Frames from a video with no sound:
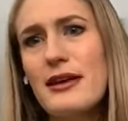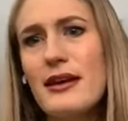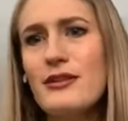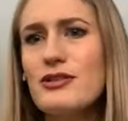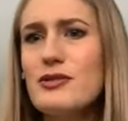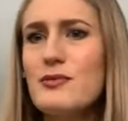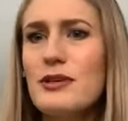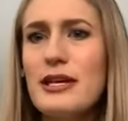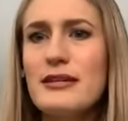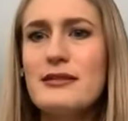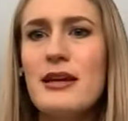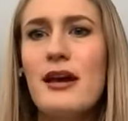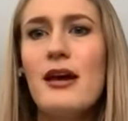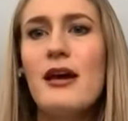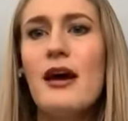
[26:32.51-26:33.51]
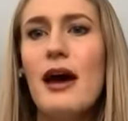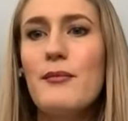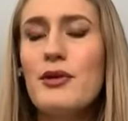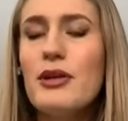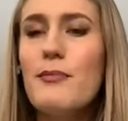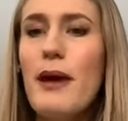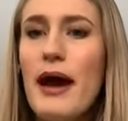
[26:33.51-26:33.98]
And I just realized I'm
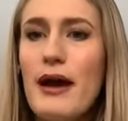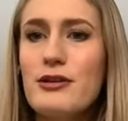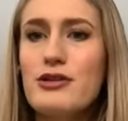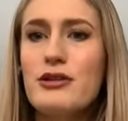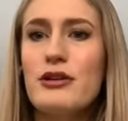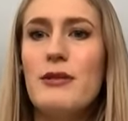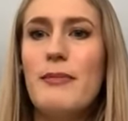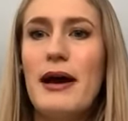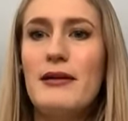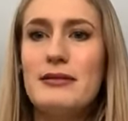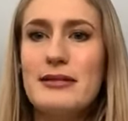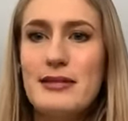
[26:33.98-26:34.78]
really passionate about